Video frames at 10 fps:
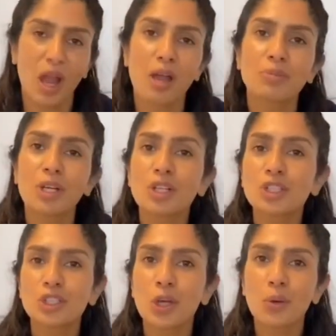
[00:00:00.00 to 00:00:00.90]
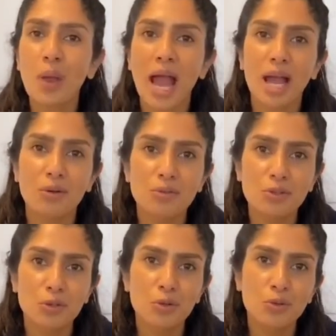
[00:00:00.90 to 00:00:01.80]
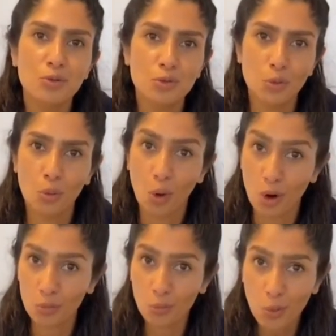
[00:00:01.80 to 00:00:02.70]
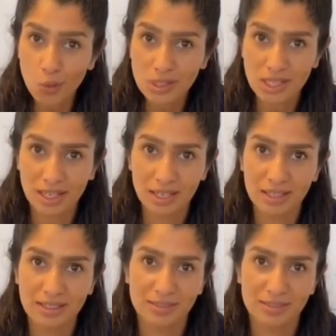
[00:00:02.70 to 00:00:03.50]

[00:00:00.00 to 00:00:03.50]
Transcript: I'm going to show you how to draw on water.